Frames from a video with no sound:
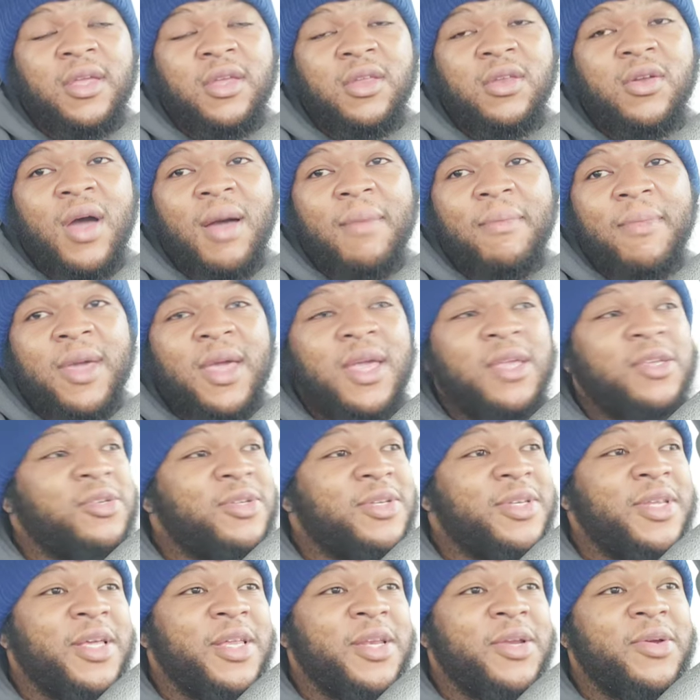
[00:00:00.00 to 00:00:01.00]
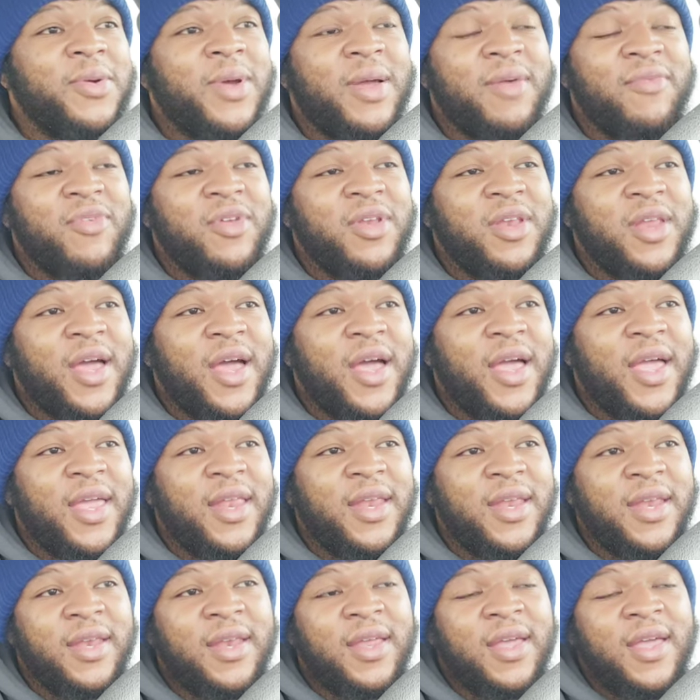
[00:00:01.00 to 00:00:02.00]
you know, I made you dinner every
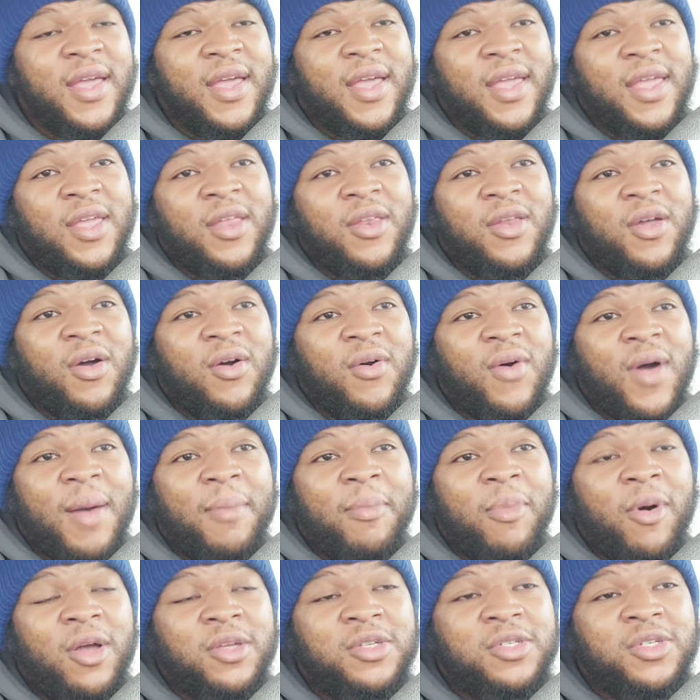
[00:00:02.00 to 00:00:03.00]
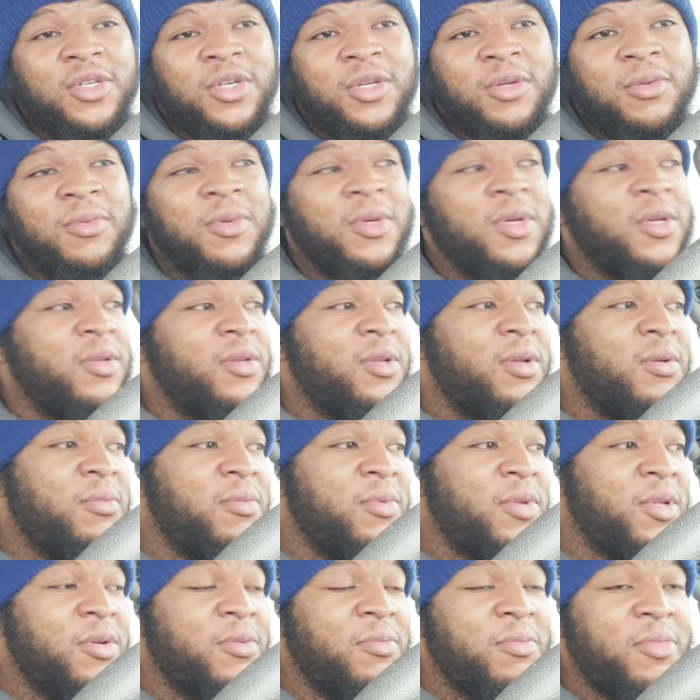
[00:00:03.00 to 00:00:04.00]
night, and you know, I bought you them
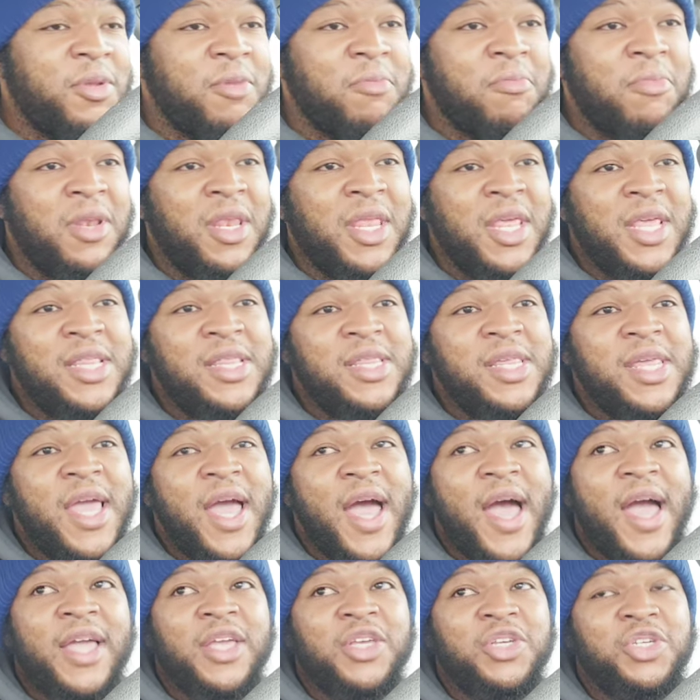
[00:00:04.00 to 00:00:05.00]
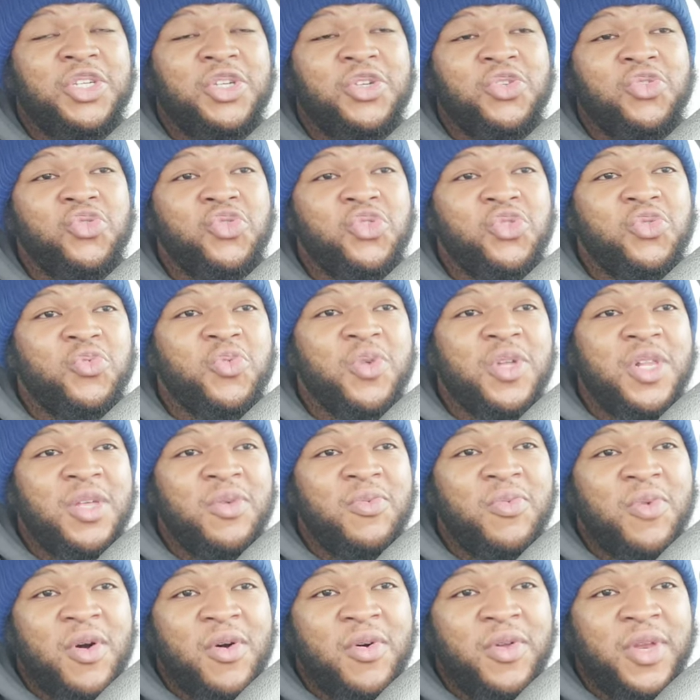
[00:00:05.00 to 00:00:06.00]
them them them Balenciaga shoes you
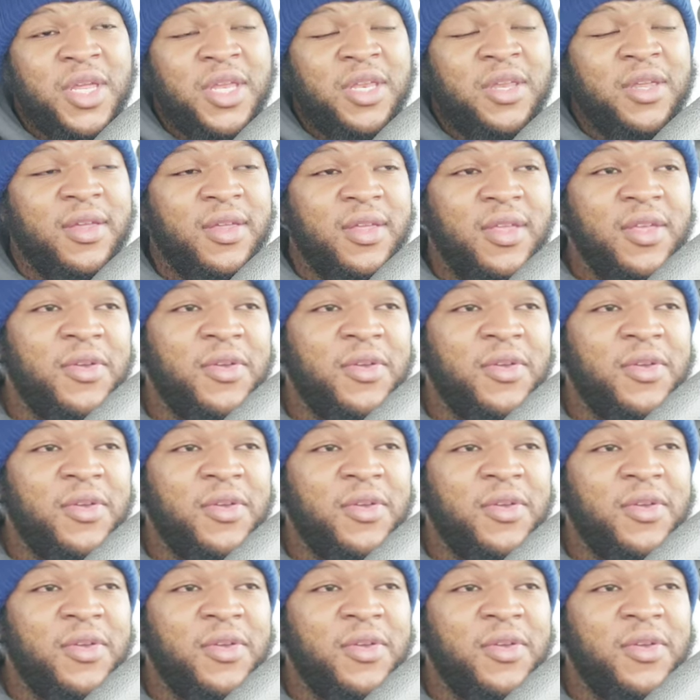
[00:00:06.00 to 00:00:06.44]
really wanted.